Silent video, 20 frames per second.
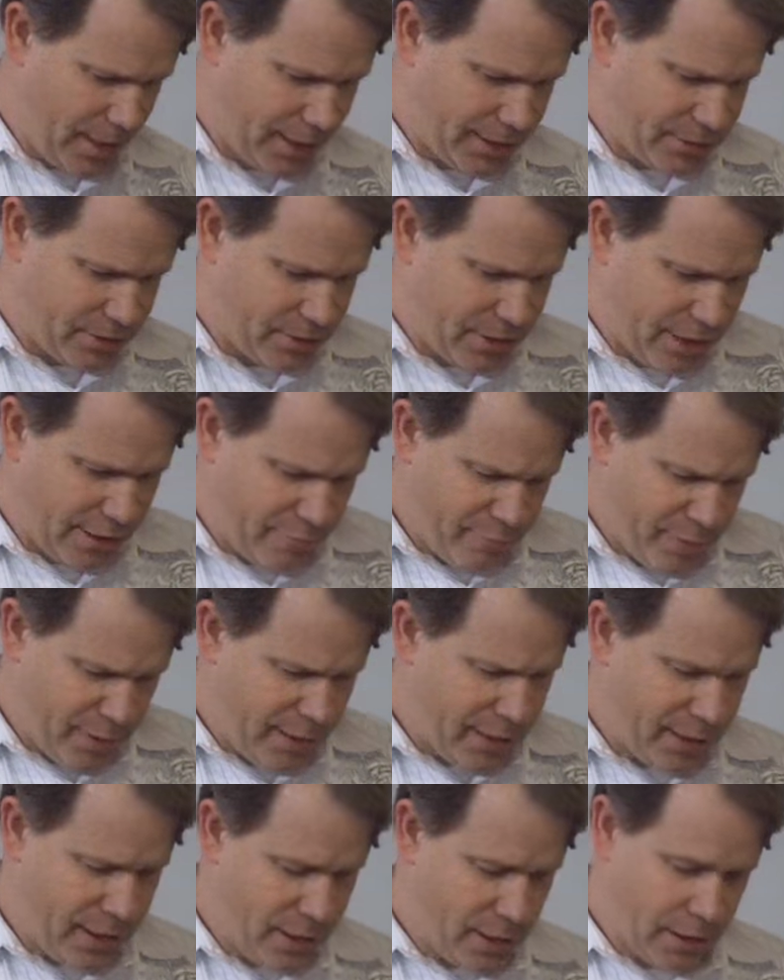Master, have
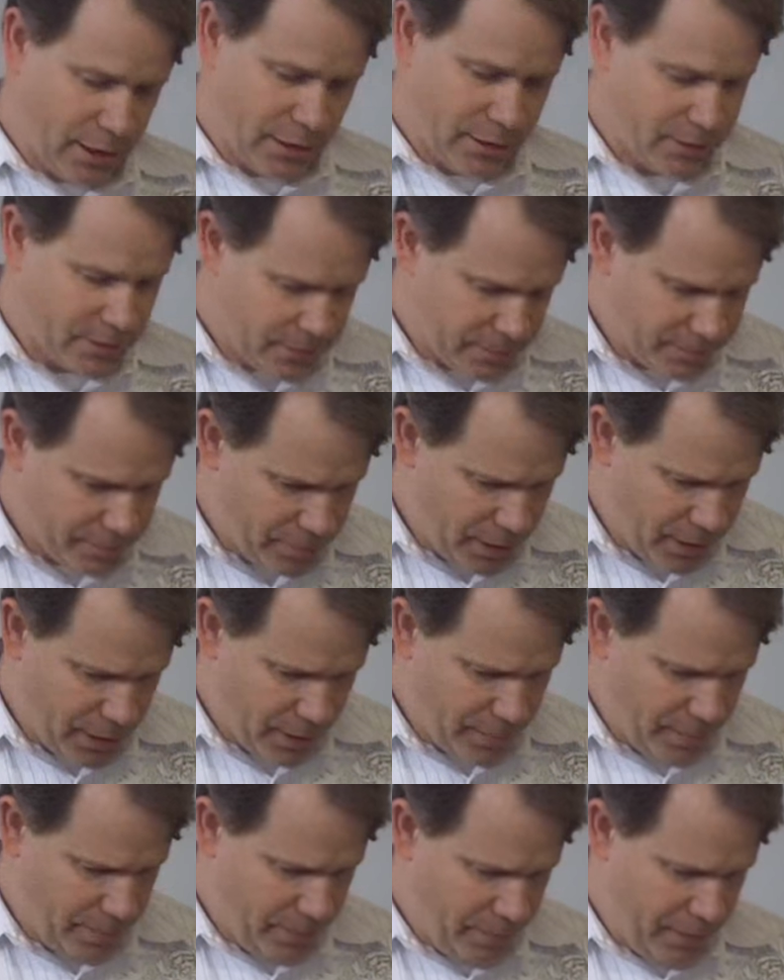pity on us.
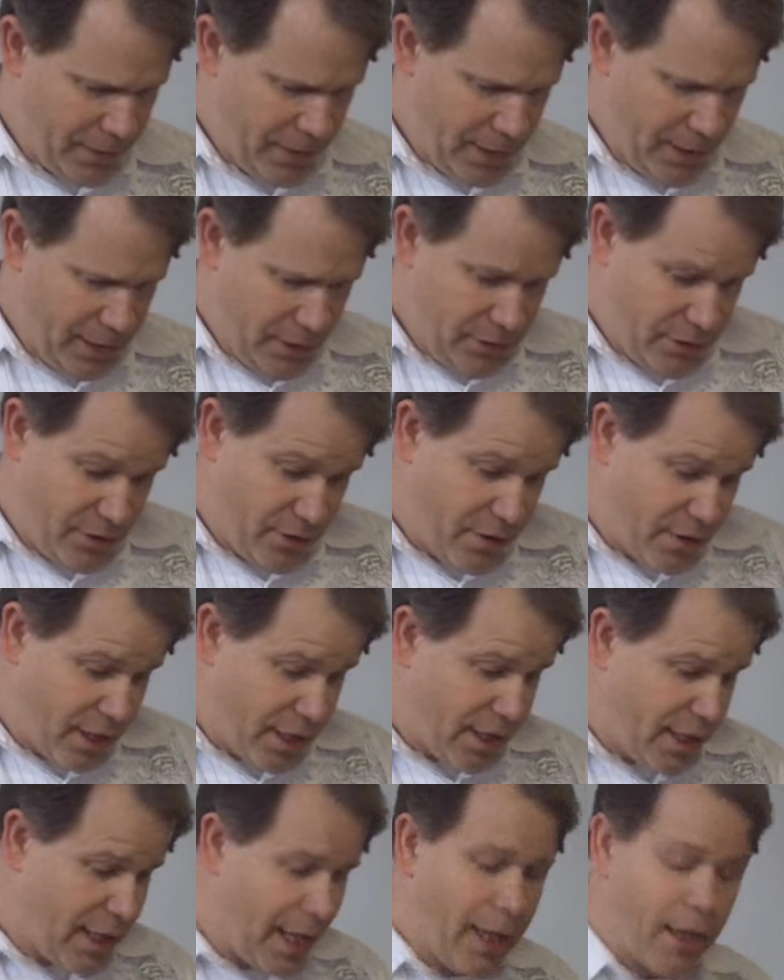So
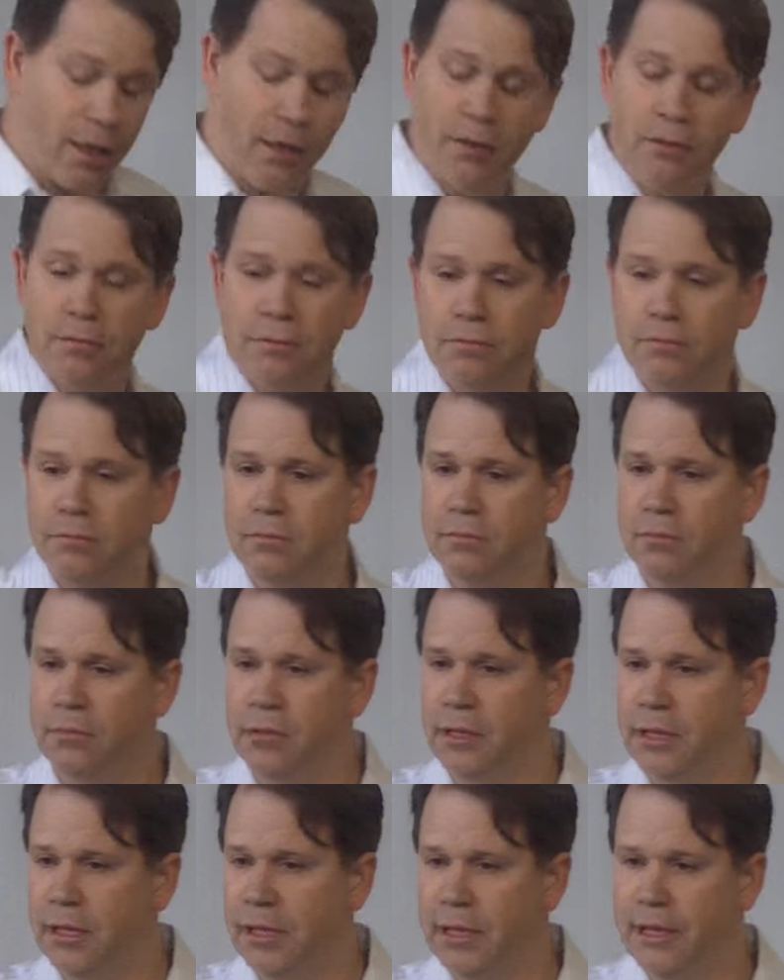they yell.
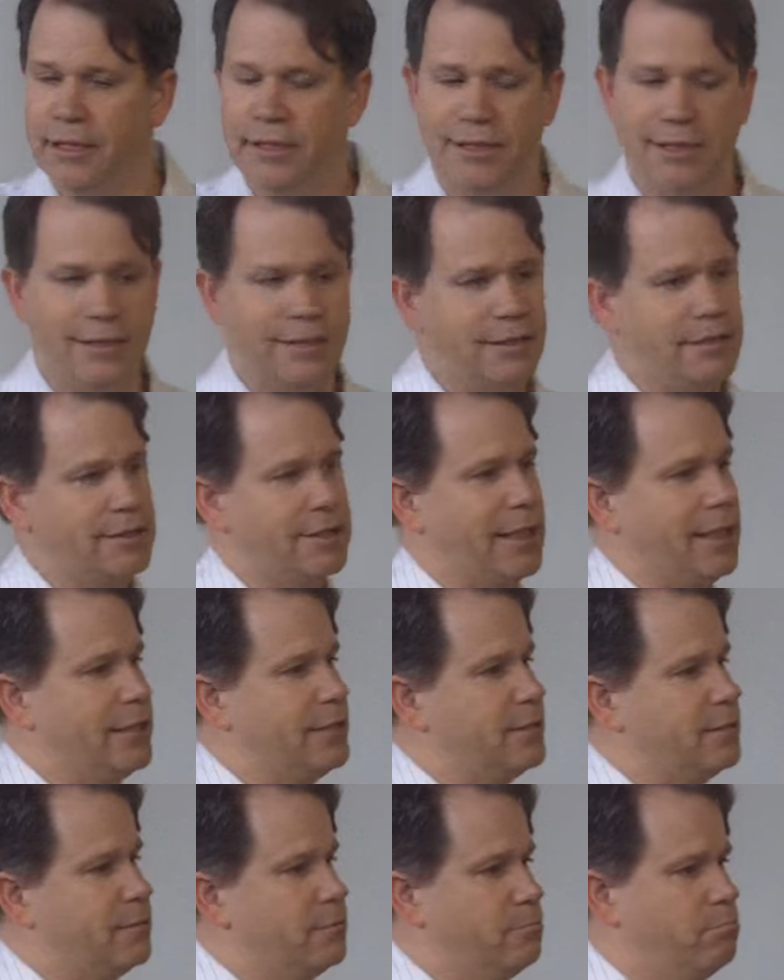And Jesus
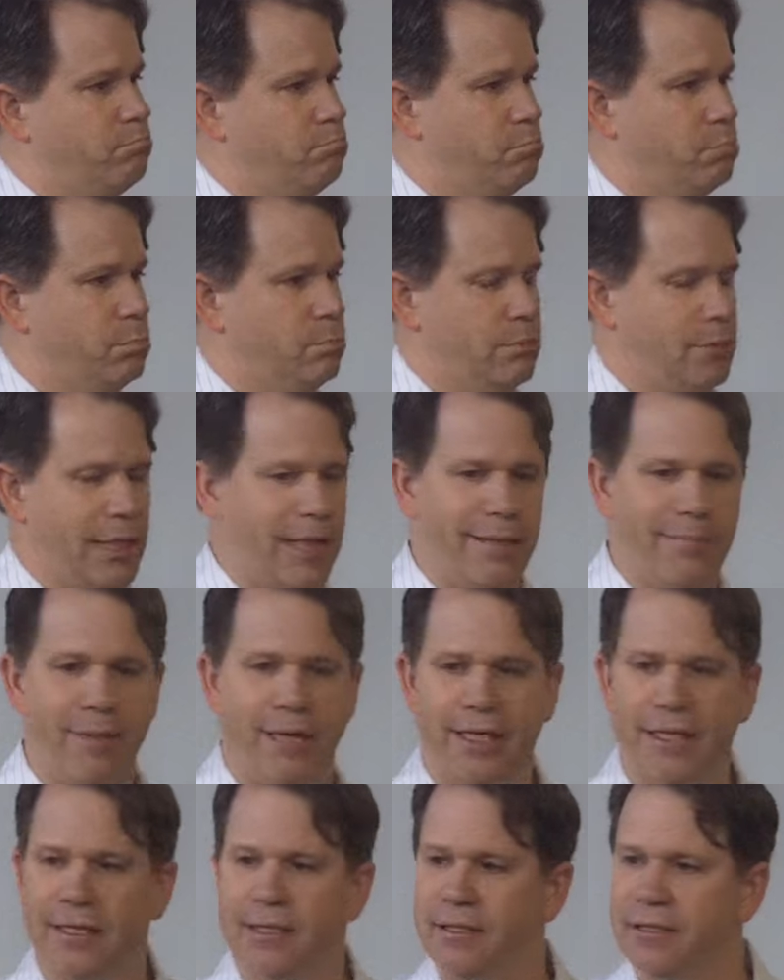says, head
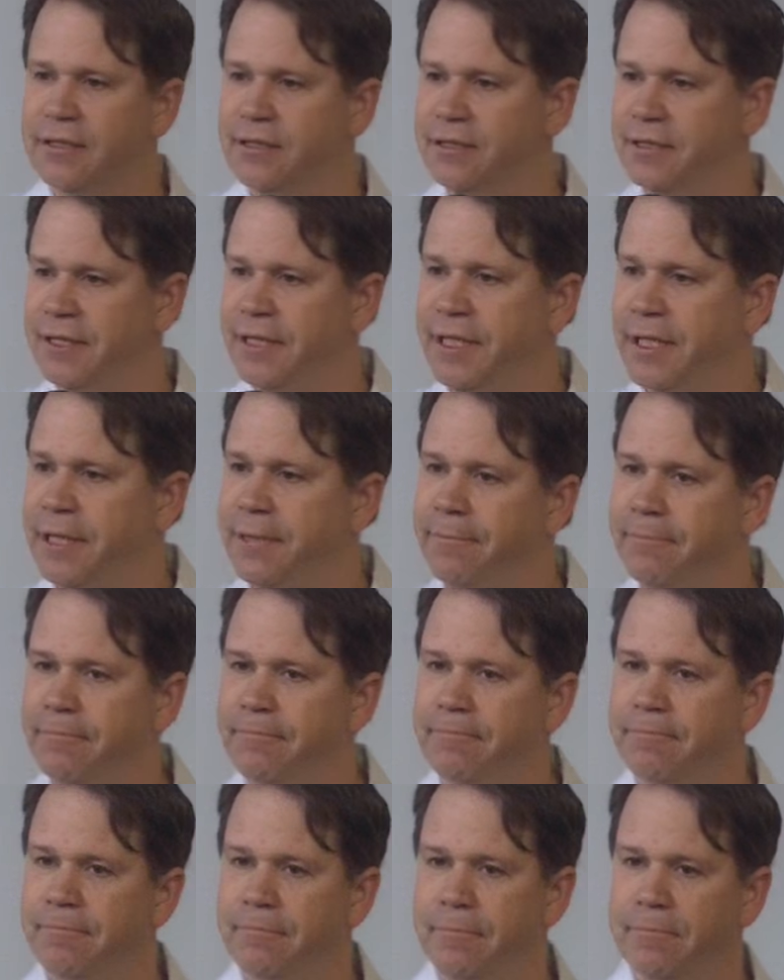back into the city.
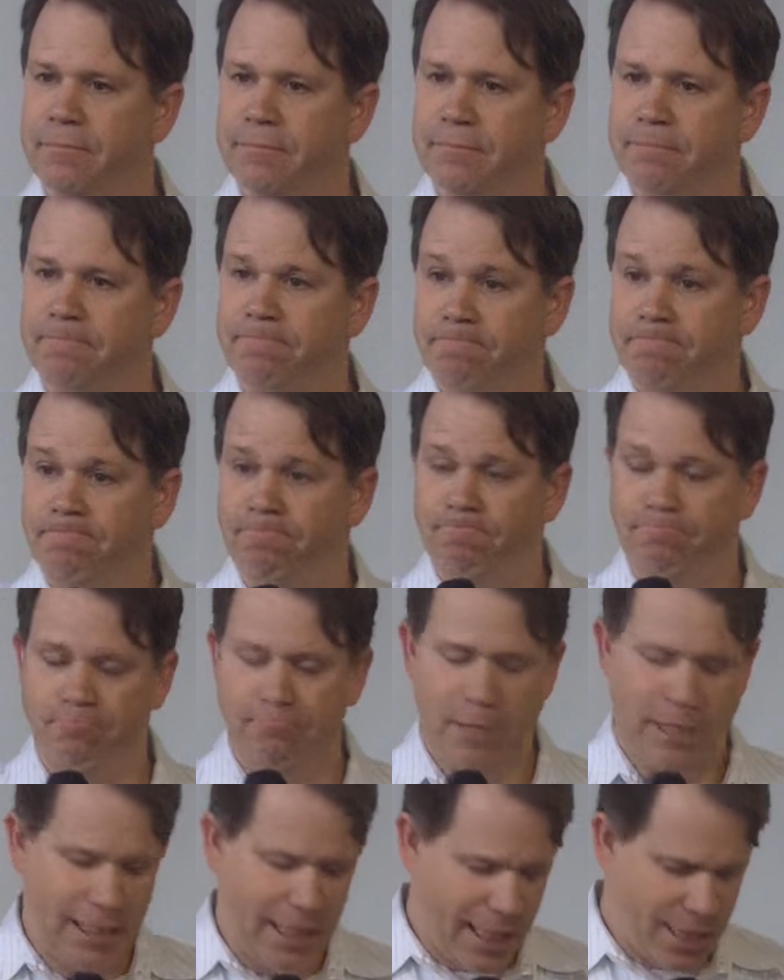
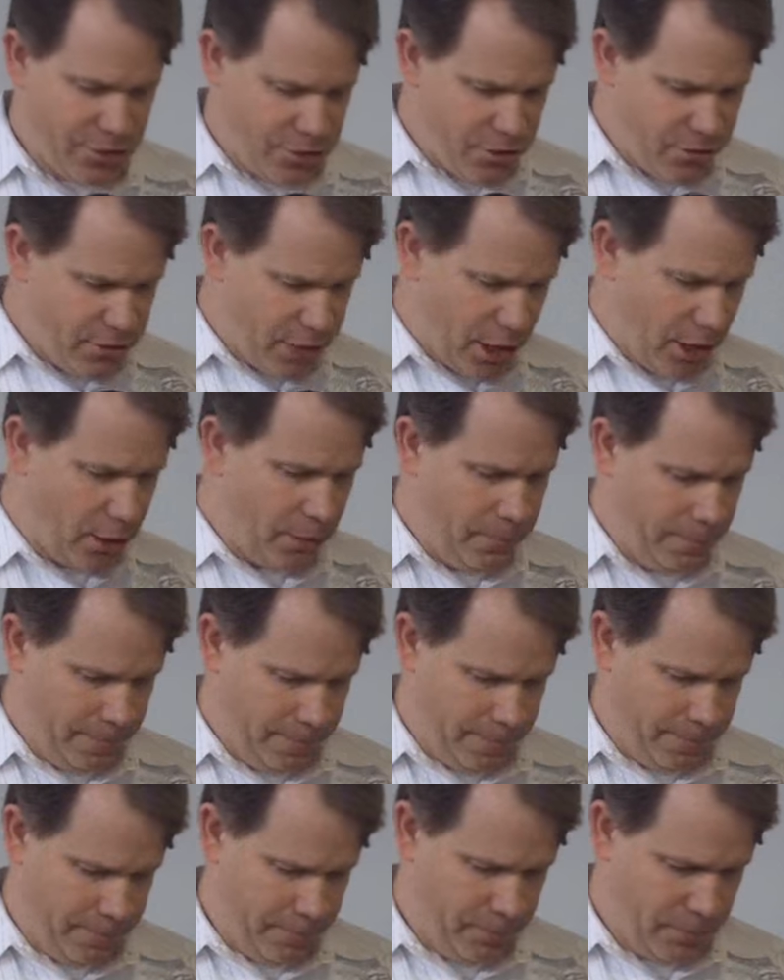And as you
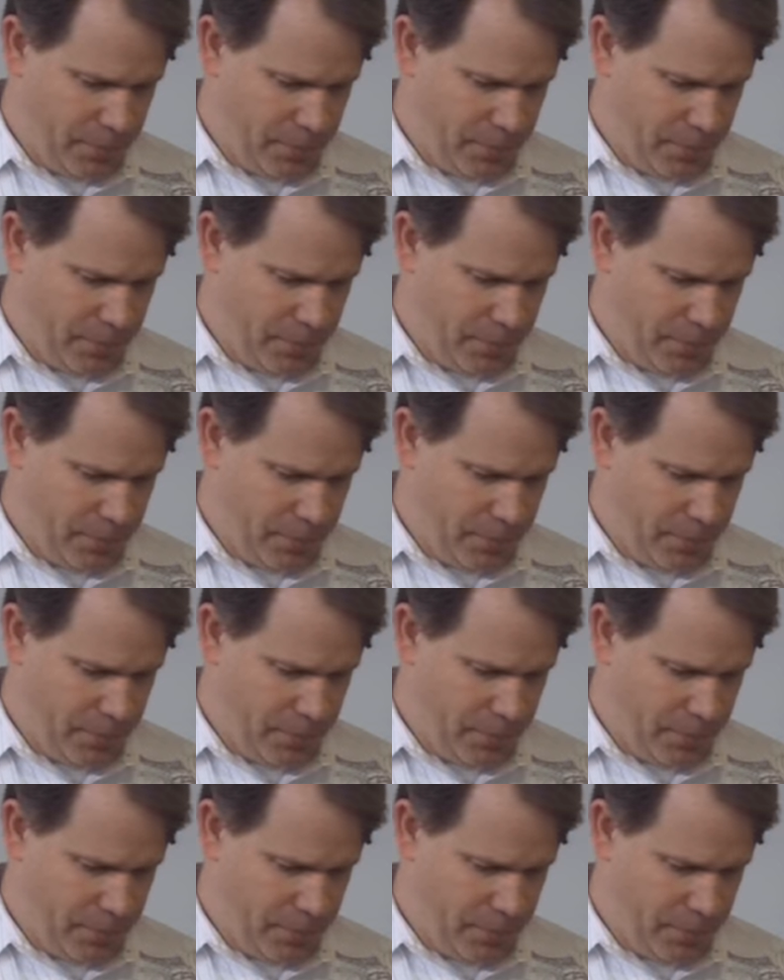go,